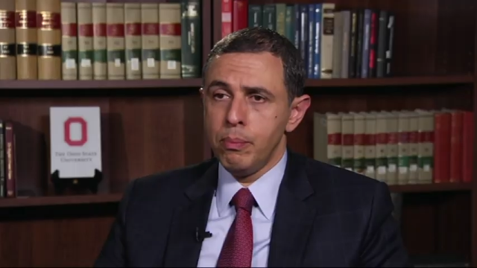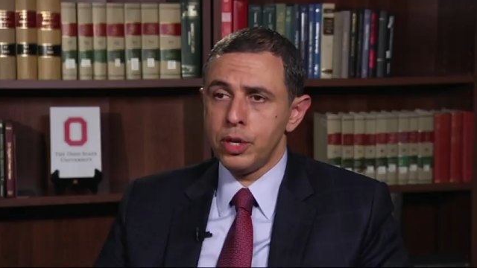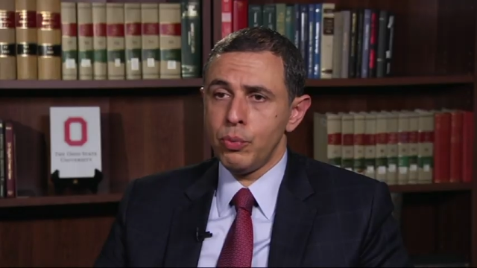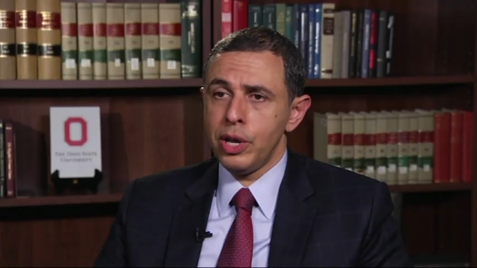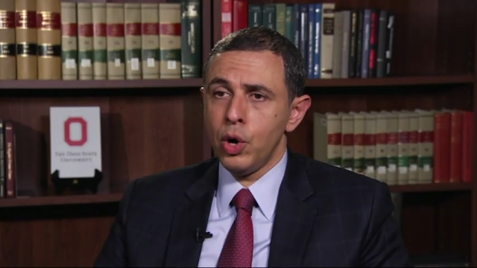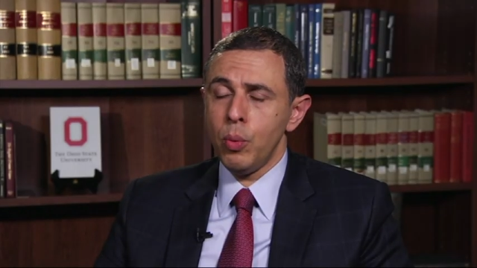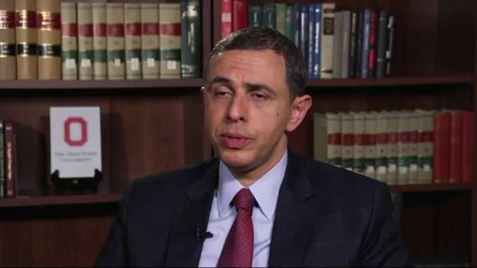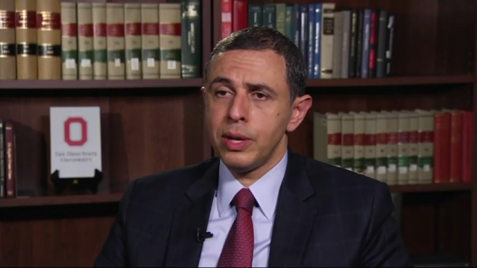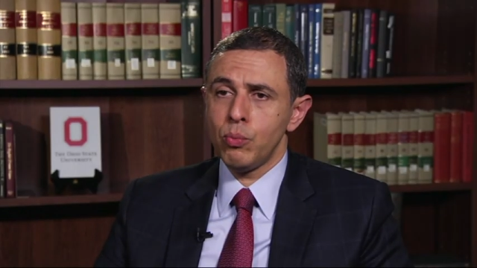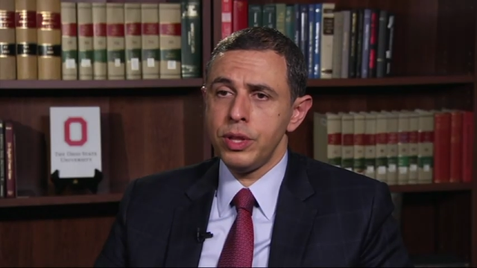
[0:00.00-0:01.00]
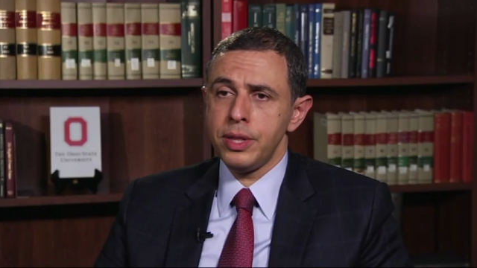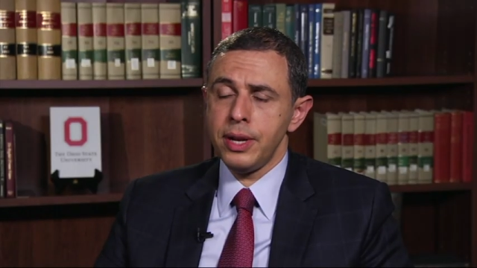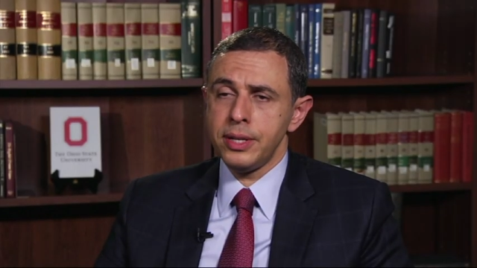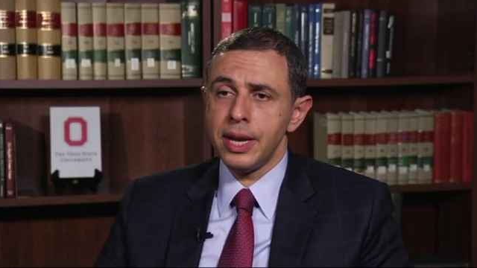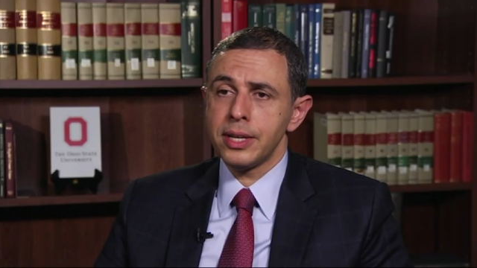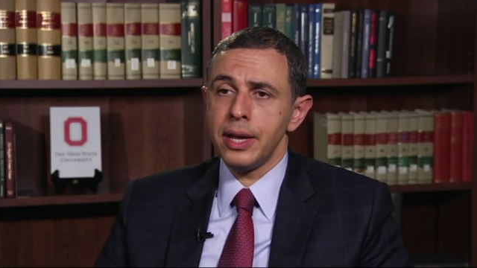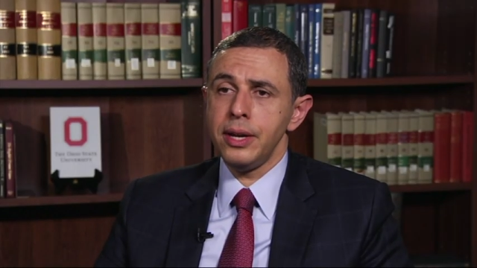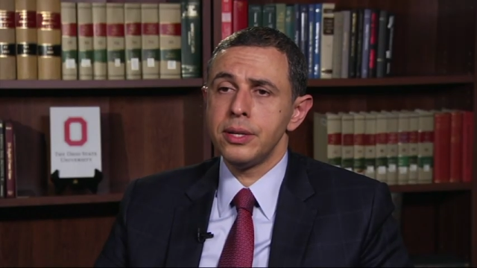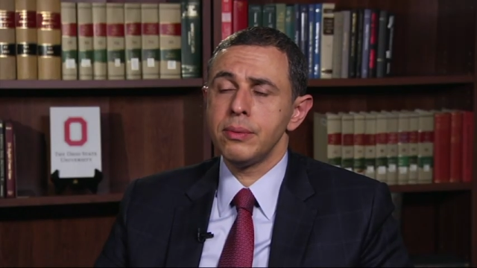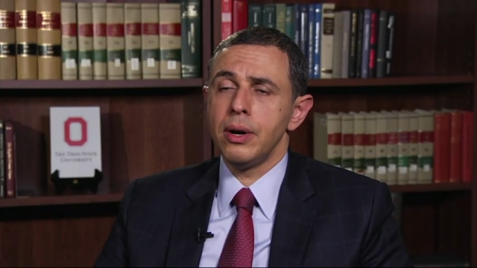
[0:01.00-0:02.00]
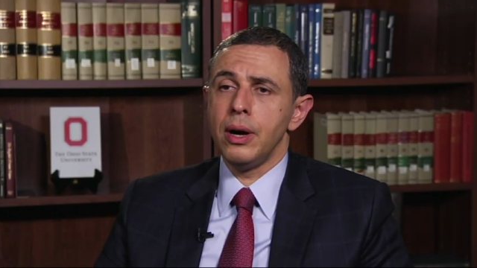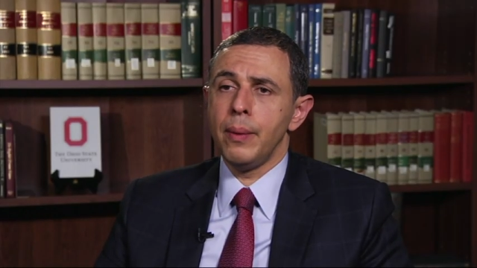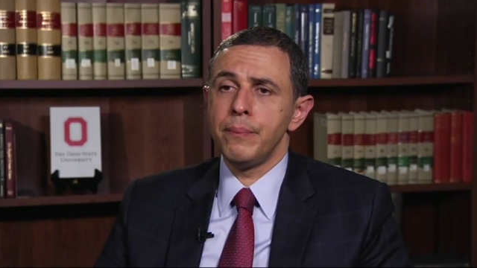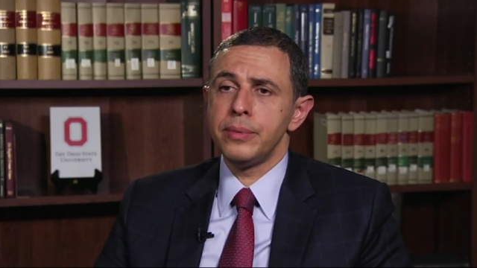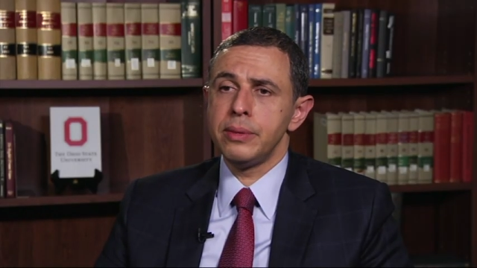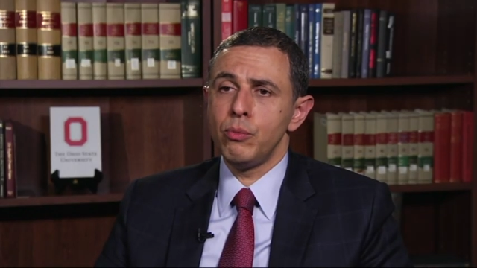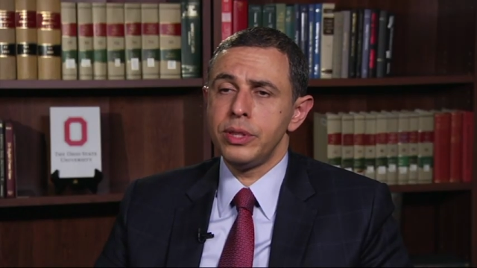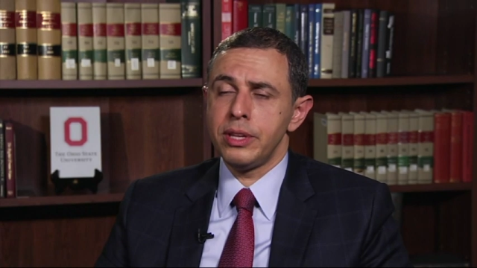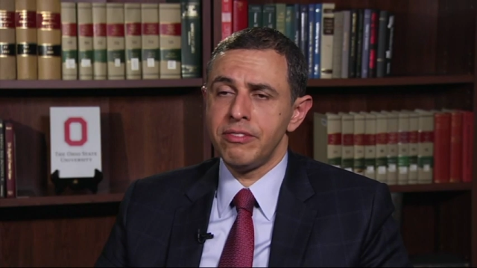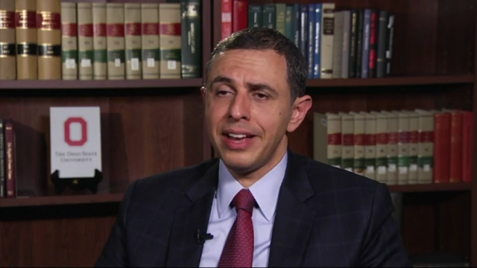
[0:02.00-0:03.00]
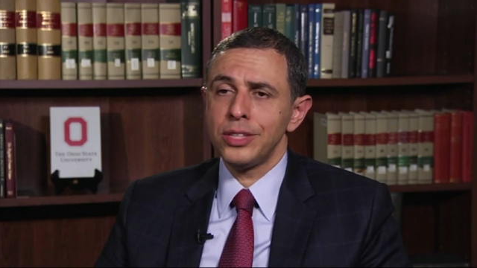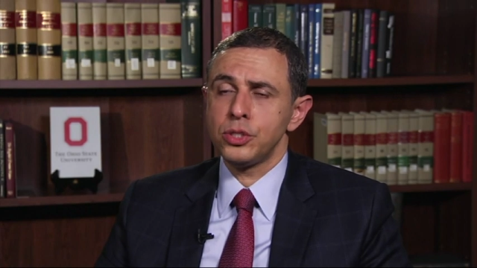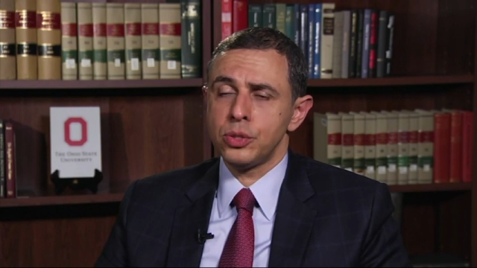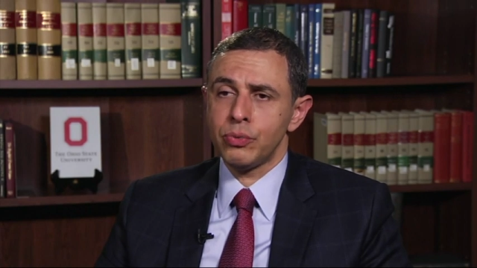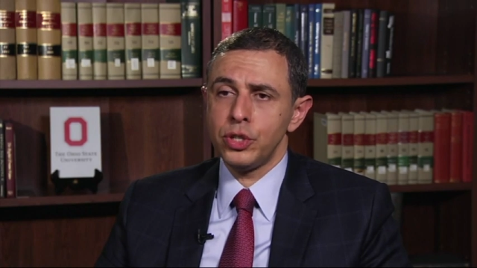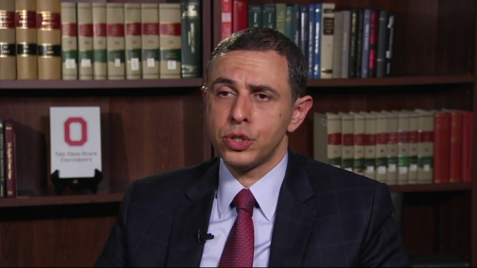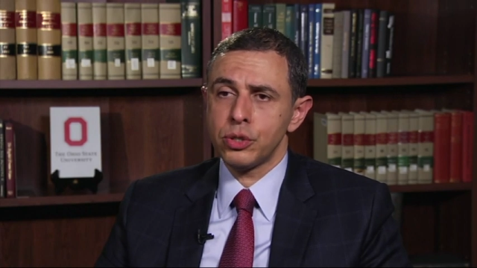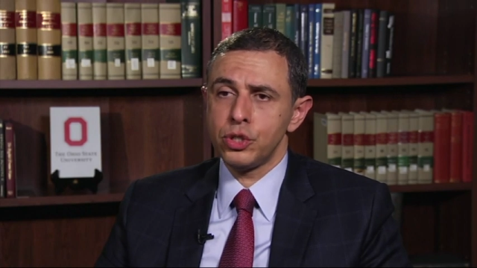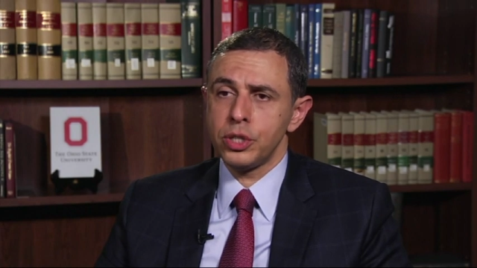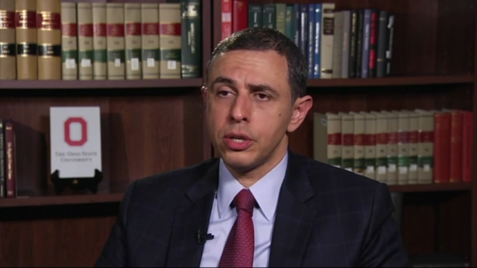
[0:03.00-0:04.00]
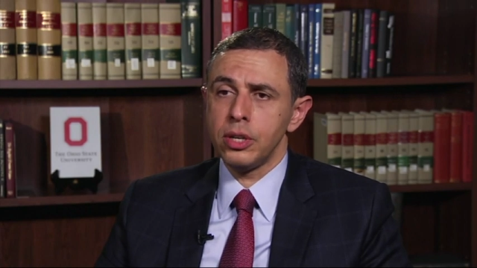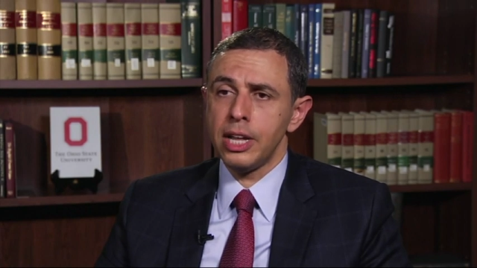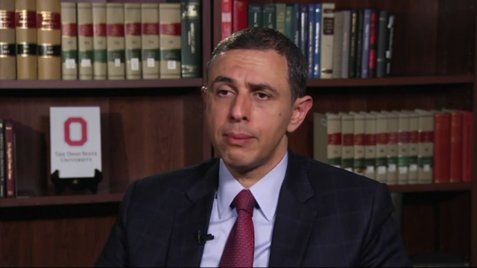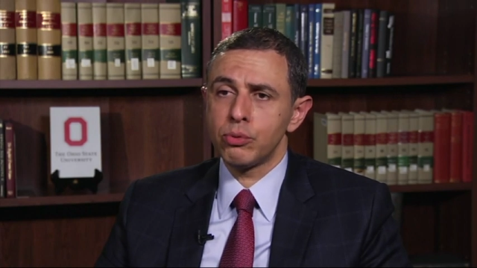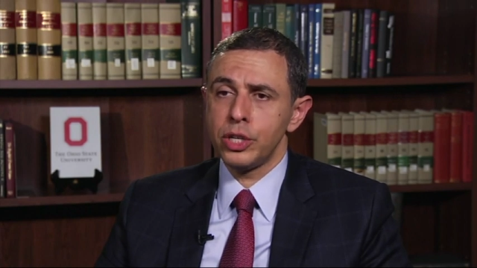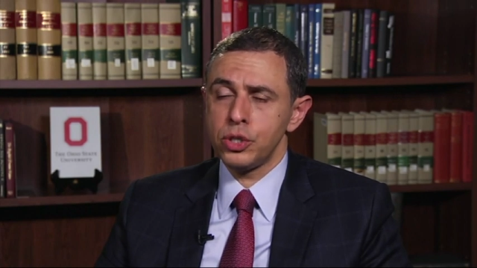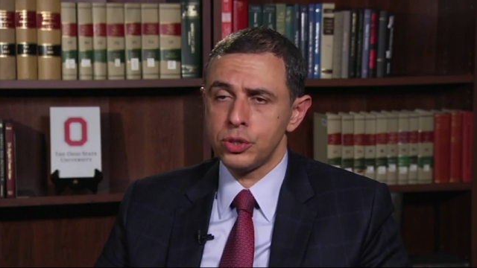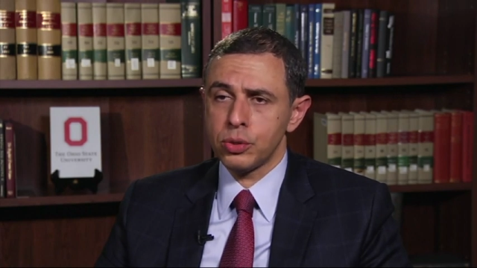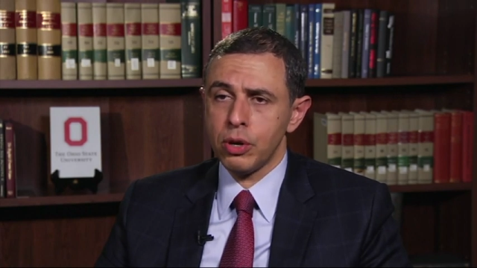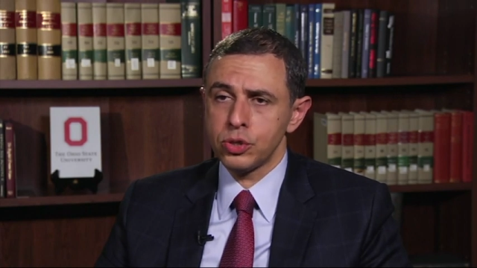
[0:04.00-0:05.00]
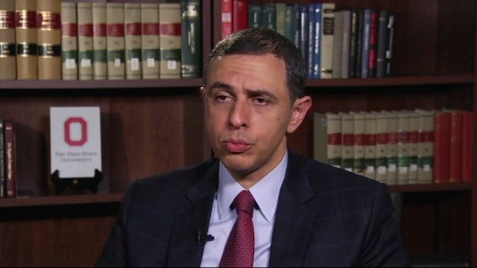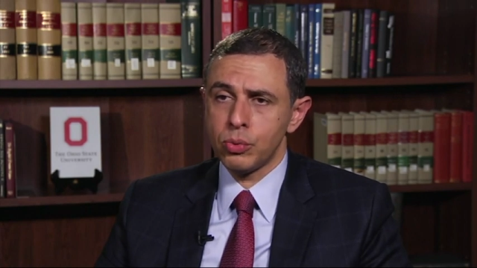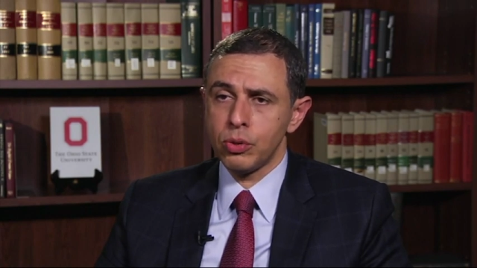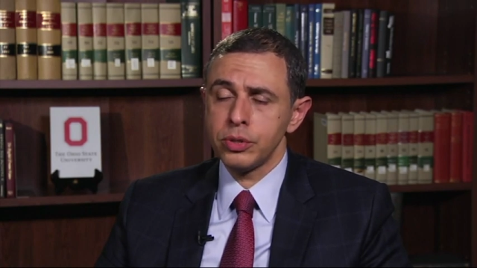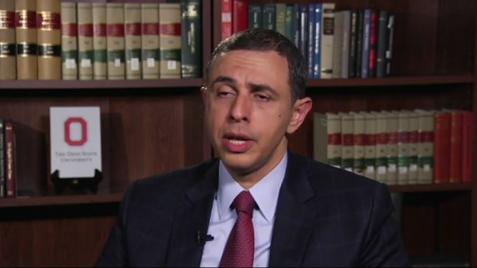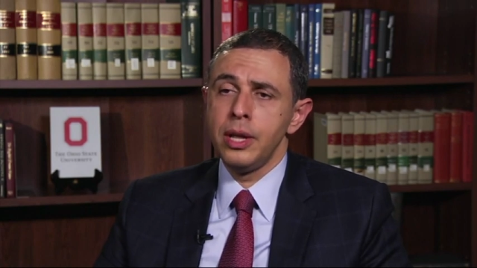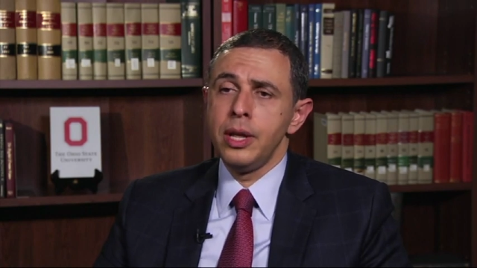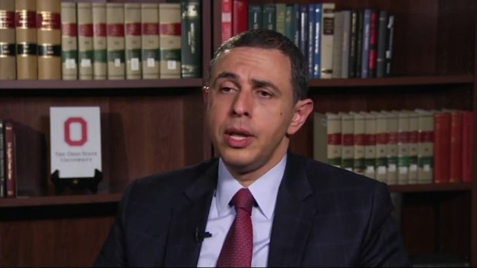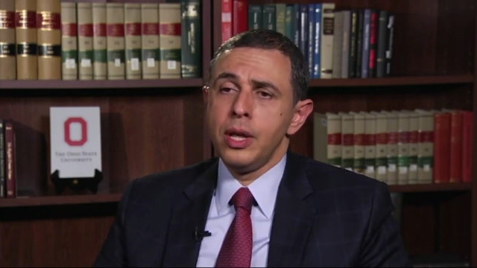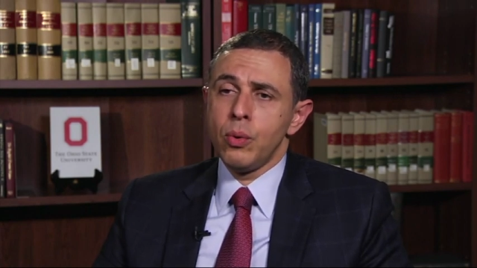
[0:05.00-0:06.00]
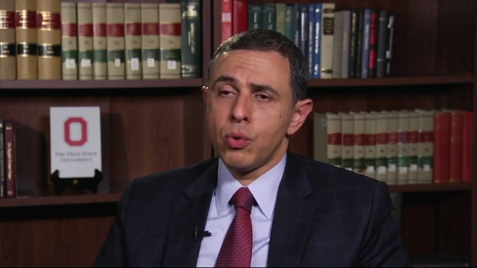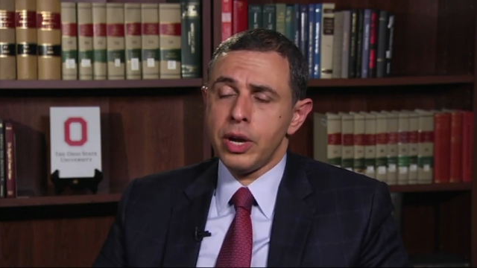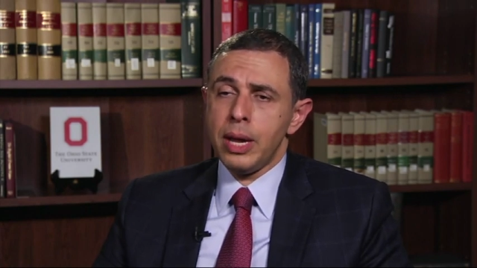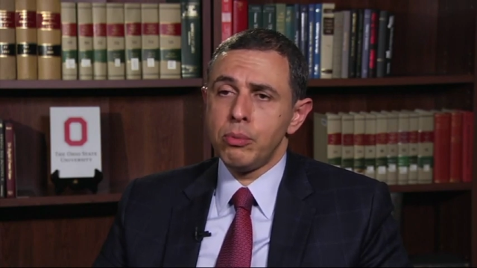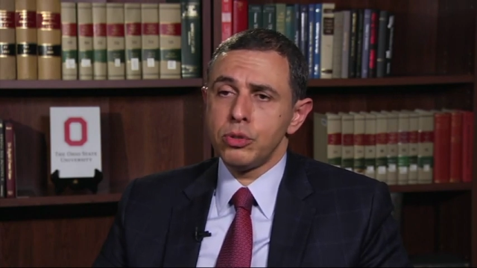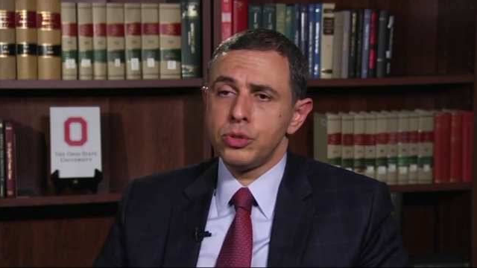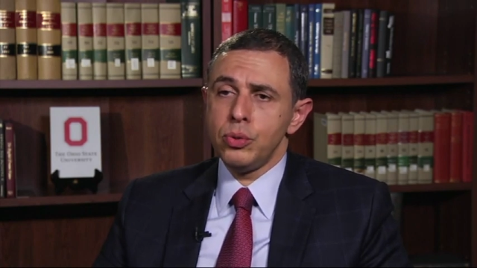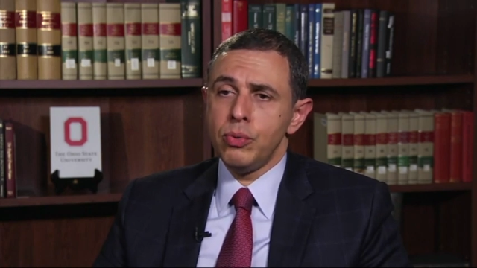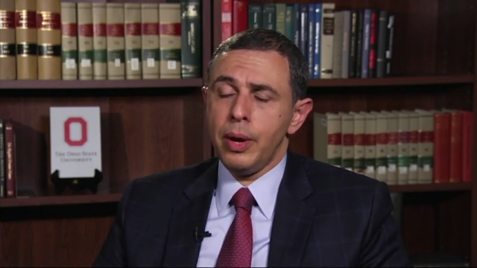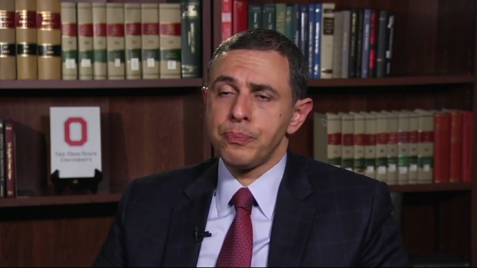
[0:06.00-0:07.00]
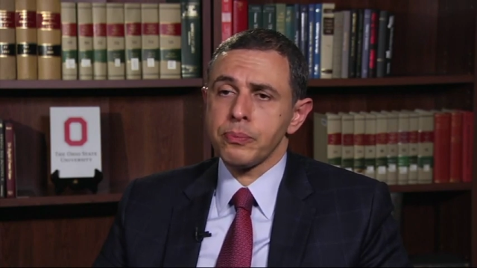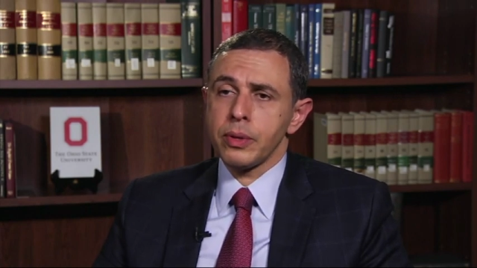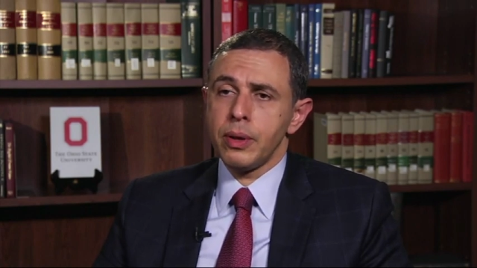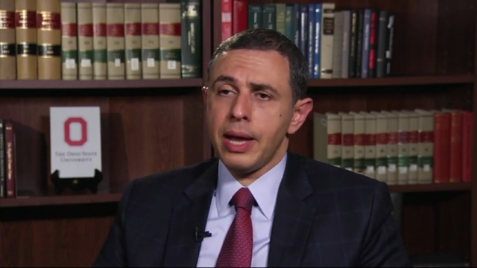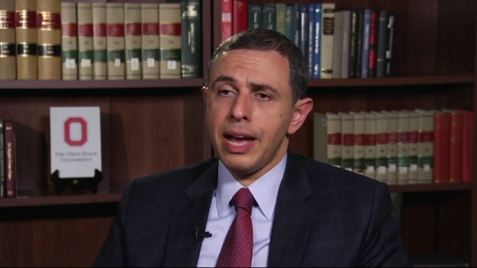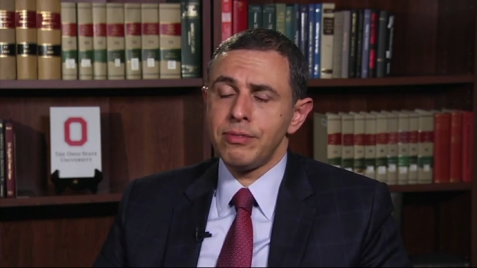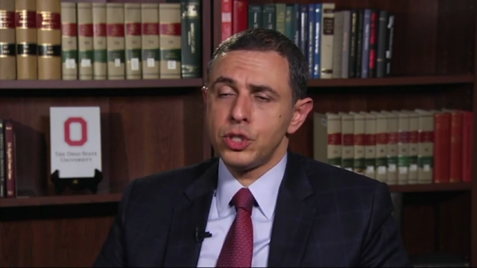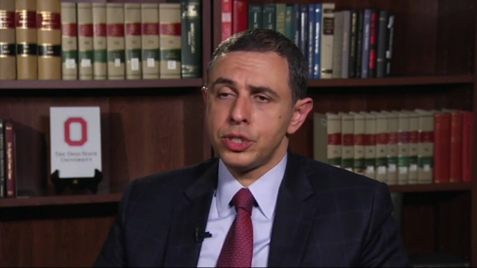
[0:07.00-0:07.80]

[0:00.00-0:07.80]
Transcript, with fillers: But we hope that within a decade, um, with advances in research and collaborations across the world, we're able to um, have this